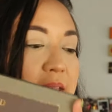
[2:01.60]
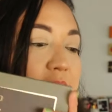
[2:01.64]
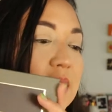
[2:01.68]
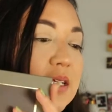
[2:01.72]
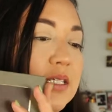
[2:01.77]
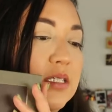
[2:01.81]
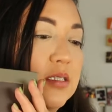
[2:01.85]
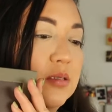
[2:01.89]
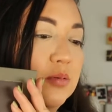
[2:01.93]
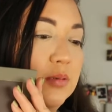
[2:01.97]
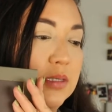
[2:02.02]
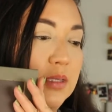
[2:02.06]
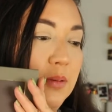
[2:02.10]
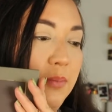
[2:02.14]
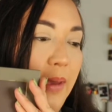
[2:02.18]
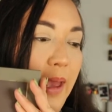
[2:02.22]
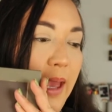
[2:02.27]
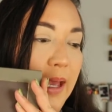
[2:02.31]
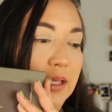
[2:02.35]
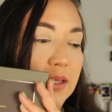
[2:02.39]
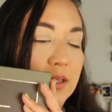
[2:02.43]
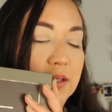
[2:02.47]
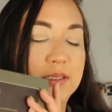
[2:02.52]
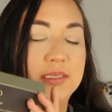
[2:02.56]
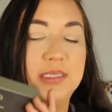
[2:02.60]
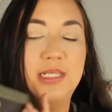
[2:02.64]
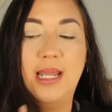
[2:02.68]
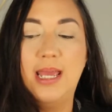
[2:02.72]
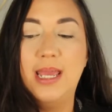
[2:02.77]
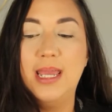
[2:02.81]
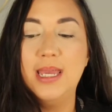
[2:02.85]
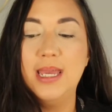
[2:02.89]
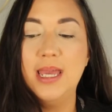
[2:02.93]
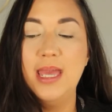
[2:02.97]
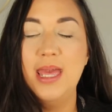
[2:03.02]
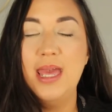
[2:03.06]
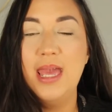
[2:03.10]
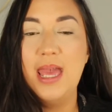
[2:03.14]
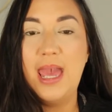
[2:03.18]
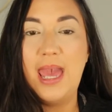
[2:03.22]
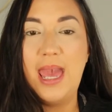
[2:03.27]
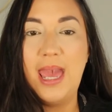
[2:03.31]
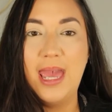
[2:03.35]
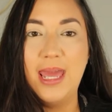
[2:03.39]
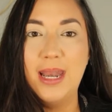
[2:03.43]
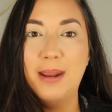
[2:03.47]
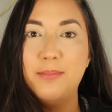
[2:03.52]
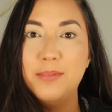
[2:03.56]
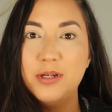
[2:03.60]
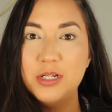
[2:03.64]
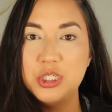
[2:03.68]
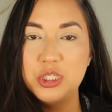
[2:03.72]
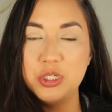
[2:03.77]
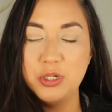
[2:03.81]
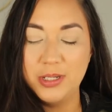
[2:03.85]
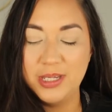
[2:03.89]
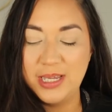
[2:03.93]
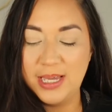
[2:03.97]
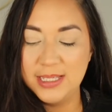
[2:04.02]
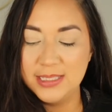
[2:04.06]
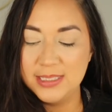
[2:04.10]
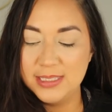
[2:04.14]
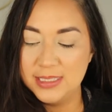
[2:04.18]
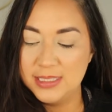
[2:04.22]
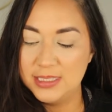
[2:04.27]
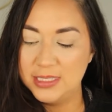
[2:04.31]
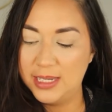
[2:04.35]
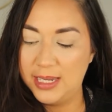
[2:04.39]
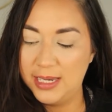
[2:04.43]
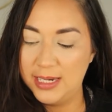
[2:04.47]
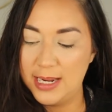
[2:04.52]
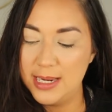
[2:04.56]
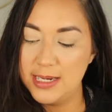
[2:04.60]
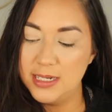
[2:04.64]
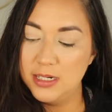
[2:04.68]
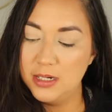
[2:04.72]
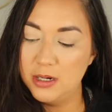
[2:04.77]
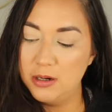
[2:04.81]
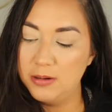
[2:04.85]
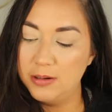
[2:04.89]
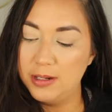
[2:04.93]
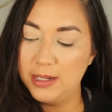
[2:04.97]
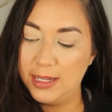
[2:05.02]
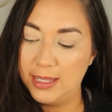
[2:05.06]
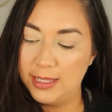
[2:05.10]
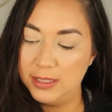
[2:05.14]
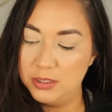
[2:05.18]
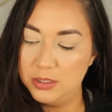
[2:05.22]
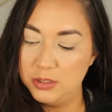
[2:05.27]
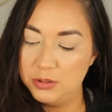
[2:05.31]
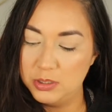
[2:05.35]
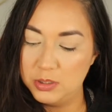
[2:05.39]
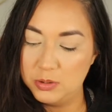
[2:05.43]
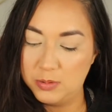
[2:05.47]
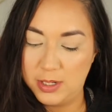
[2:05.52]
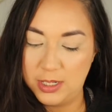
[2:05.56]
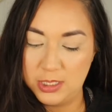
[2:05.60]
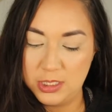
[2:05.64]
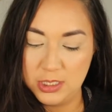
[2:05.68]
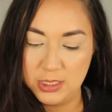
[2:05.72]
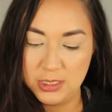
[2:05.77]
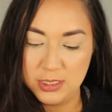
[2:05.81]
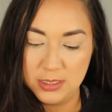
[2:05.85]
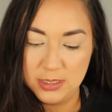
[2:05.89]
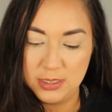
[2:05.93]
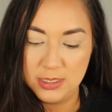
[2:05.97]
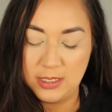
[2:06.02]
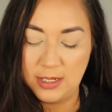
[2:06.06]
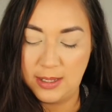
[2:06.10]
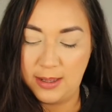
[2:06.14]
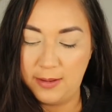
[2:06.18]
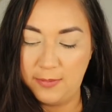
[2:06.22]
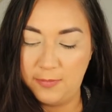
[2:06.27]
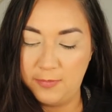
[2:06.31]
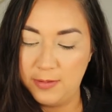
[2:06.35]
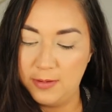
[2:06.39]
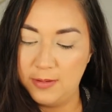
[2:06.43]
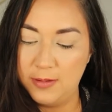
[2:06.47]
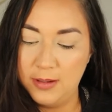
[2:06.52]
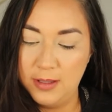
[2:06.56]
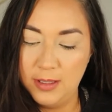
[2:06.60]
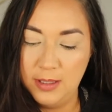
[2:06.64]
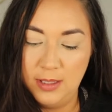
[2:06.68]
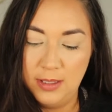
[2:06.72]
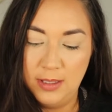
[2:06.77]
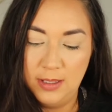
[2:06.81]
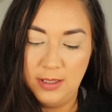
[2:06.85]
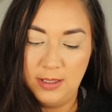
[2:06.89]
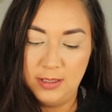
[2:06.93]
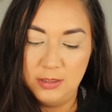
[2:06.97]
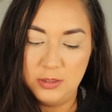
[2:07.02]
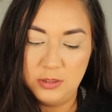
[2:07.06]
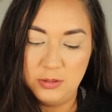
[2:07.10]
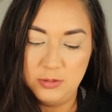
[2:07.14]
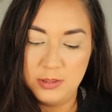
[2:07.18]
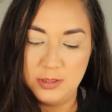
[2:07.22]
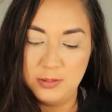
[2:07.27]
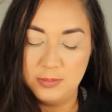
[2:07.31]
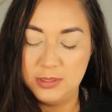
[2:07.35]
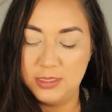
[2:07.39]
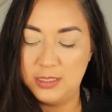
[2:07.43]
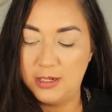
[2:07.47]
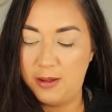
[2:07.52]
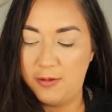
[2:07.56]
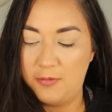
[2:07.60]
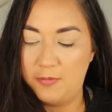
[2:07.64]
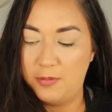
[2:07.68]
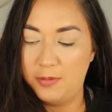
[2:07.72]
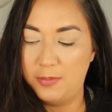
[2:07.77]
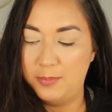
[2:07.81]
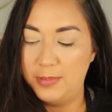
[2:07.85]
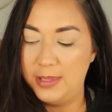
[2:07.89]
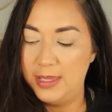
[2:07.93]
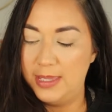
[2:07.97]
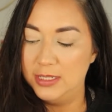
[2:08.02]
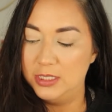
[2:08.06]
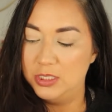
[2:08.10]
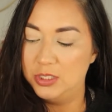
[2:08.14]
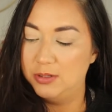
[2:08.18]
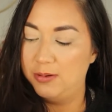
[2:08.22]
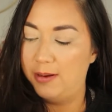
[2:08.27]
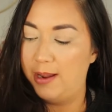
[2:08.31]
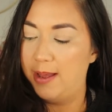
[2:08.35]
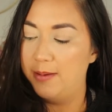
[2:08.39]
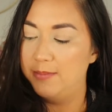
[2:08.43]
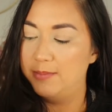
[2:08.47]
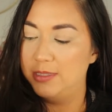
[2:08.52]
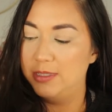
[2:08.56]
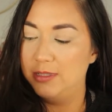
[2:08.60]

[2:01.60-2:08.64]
then this is what the back looks like. And I'm gonna show you guys inside. I did already like do swatches and stuff and do some stuff from Instagram.